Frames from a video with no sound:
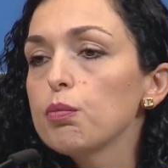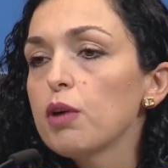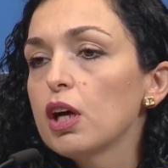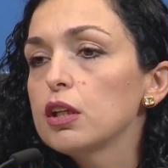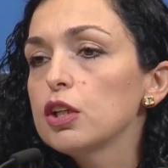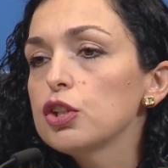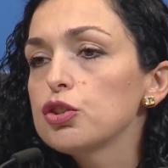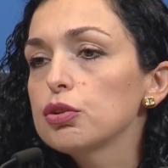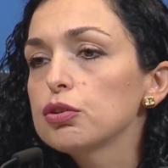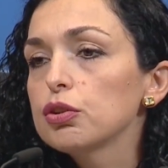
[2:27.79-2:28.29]

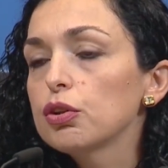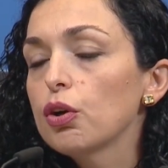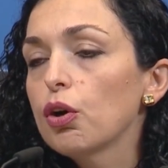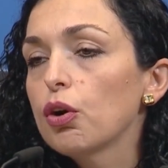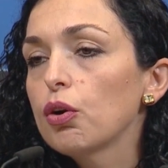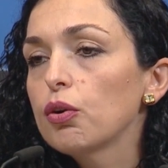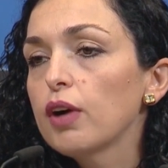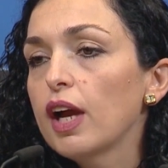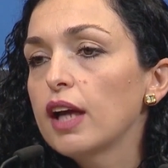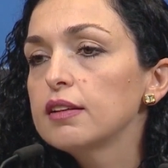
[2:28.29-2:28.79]
money should
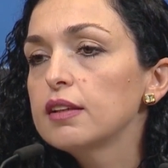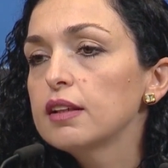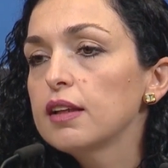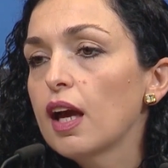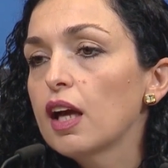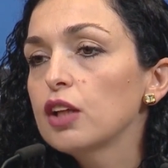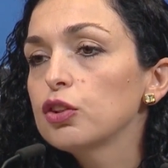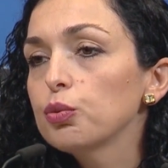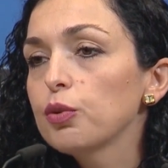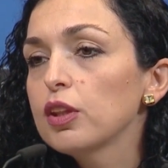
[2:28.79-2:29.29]
go hand in
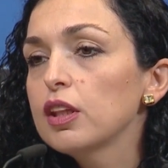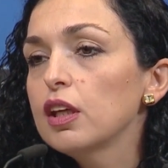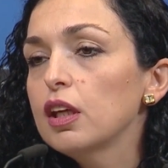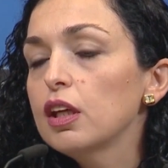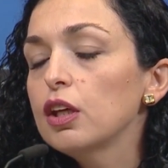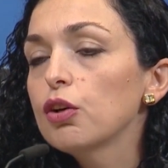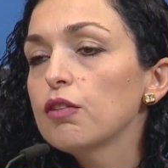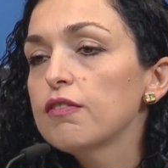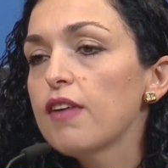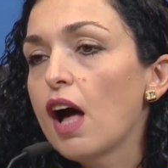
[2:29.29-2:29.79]
hand with the
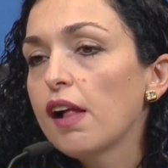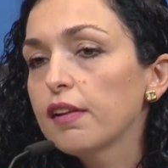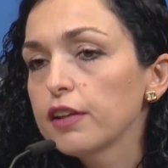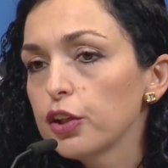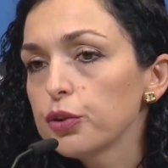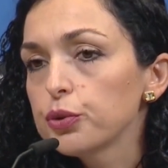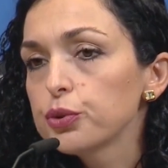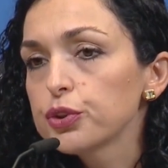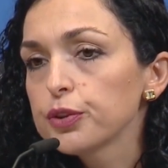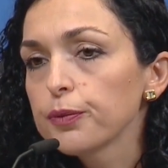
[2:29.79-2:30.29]
EU
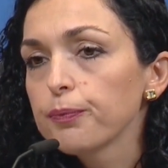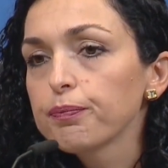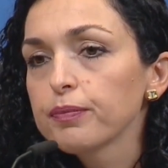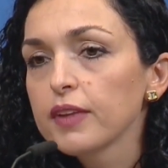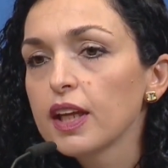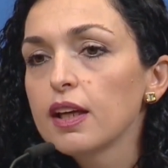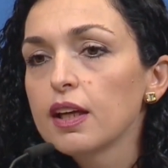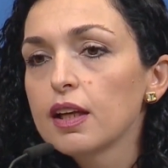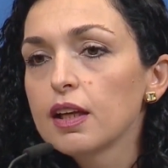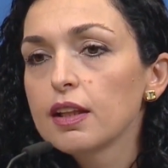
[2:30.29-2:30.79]
values.
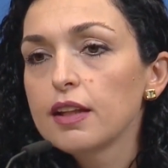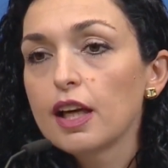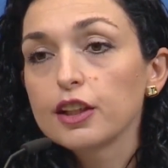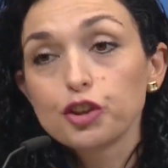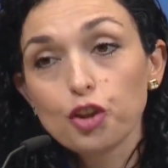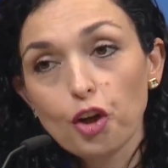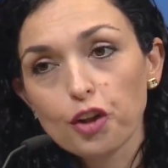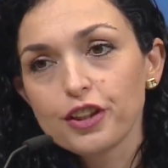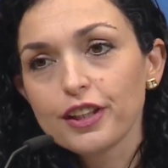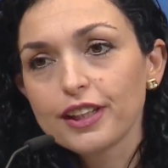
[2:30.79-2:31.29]

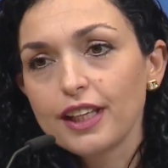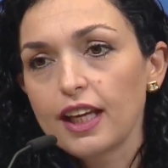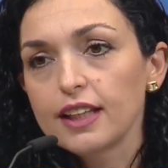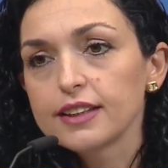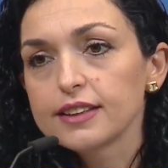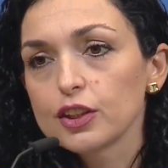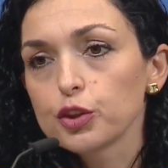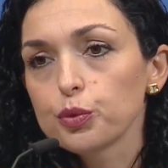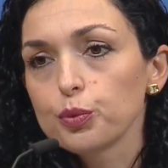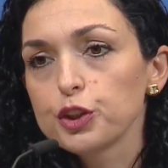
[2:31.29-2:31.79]
That's not the
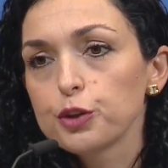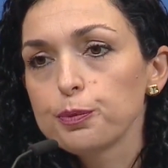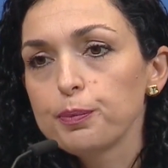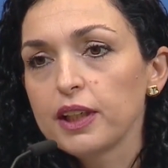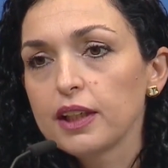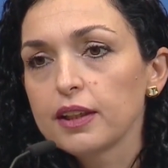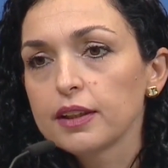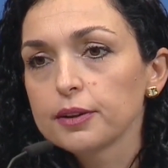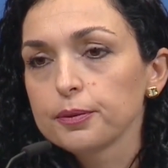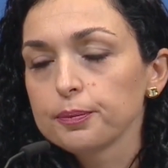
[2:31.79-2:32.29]
case as we
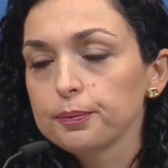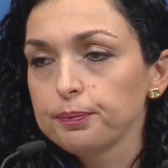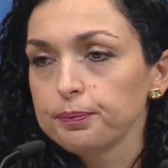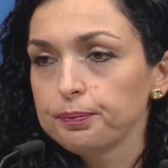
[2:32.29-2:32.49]
speak.